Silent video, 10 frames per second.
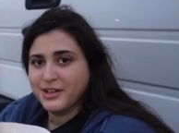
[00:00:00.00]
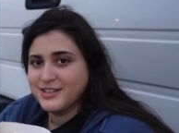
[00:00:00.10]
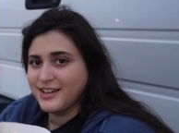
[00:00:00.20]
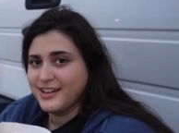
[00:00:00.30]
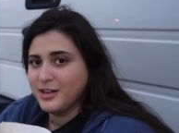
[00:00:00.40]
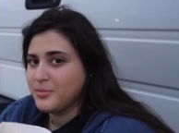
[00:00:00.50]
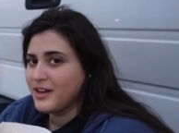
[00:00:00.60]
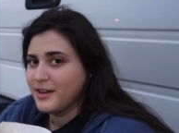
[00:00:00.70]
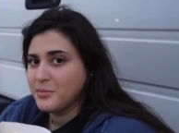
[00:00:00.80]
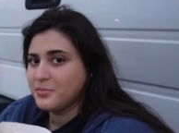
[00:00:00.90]
place on
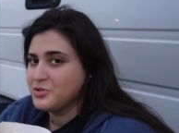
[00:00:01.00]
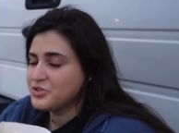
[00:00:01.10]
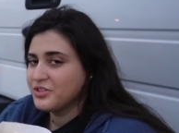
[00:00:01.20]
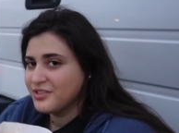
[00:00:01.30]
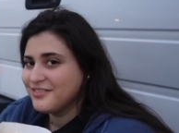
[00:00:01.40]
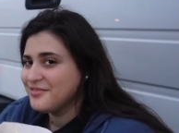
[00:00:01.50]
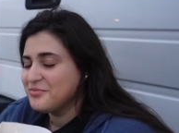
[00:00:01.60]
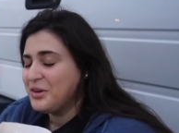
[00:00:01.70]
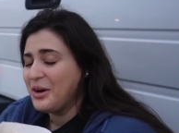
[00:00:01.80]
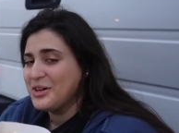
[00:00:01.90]
Hipcamp, you should
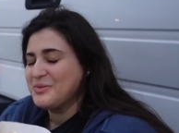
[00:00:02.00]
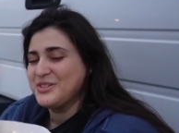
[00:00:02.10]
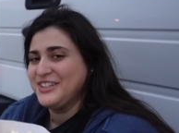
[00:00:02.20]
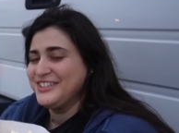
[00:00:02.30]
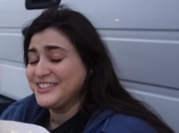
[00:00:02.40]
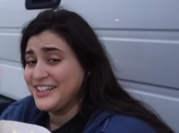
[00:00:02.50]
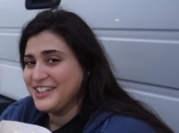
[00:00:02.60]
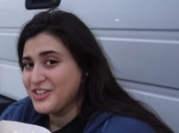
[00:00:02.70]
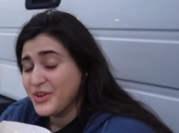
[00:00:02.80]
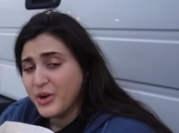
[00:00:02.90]
100% stay
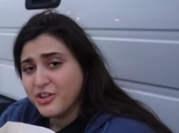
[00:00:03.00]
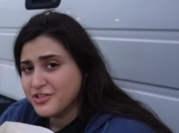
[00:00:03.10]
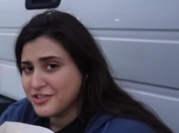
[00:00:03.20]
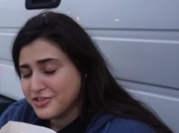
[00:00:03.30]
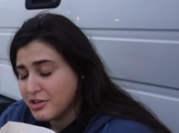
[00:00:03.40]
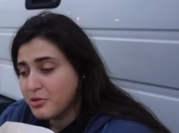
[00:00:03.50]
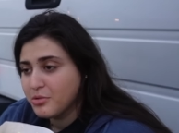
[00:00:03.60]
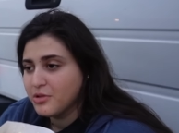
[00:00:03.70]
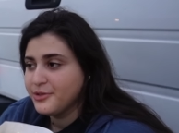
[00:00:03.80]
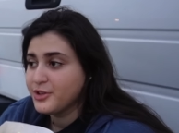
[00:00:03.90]
here. The owners are so
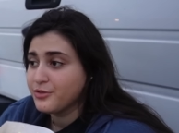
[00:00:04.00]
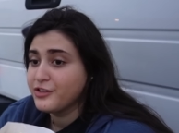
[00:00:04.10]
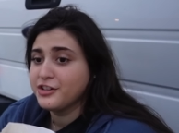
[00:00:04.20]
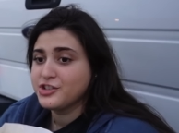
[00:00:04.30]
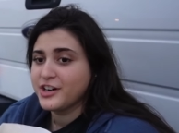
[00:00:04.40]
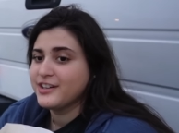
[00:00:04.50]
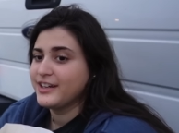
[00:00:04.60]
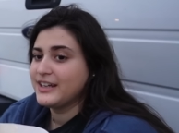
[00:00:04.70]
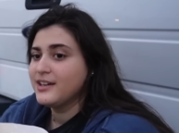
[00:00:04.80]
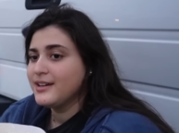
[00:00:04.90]
cool, and they're really trying to
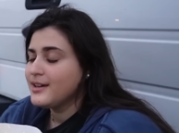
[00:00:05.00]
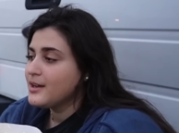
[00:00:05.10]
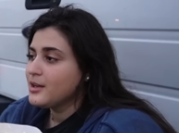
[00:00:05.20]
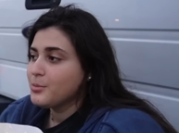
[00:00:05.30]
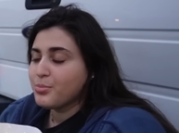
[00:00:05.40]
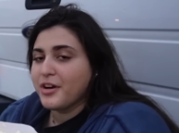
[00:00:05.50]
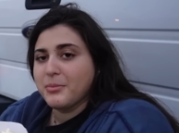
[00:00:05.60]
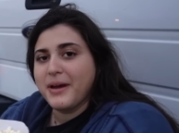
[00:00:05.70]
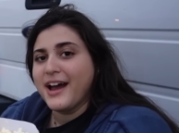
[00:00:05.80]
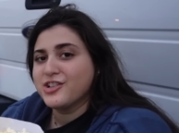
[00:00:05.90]
like bring
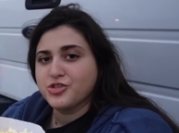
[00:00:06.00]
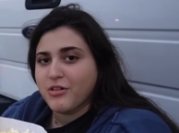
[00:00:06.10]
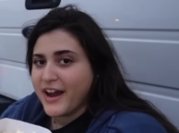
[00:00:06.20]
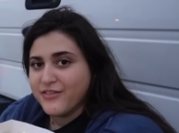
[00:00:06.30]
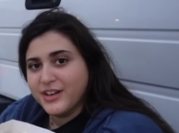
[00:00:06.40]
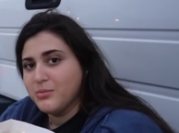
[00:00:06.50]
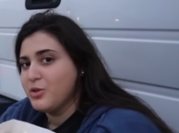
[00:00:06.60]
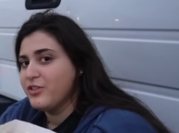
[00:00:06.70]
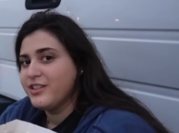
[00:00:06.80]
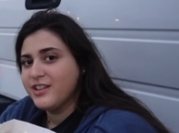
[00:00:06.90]
back drive-in
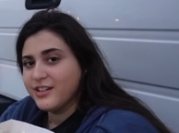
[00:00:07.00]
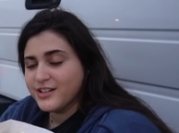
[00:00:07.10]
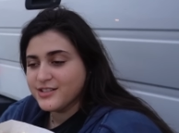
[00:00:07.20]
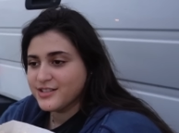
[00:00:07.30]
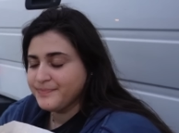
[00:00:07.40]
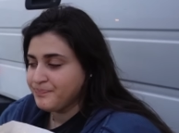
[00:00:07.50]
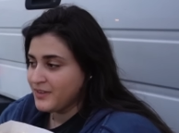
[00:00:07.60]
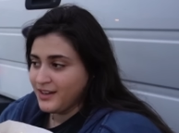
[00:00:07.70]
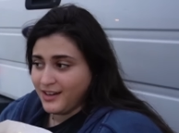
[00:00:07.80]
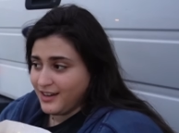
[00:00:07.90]
movie theaters,
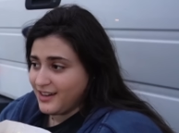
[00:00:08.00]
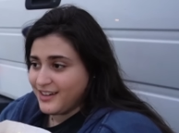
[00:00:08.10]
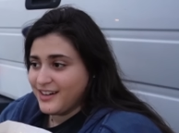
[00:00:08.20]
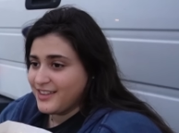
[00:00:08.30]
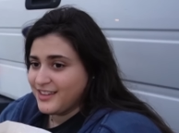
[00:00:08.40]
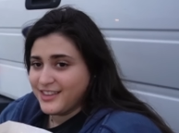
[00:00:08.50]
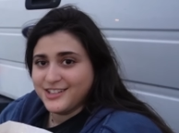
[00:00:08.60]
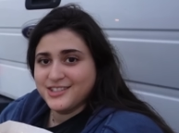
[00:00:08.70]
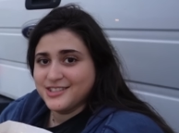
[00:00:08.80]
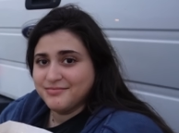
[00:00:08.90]
and I think
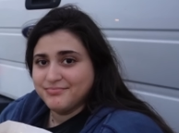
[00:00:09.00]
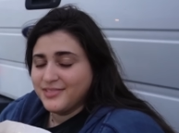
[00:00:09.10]
that's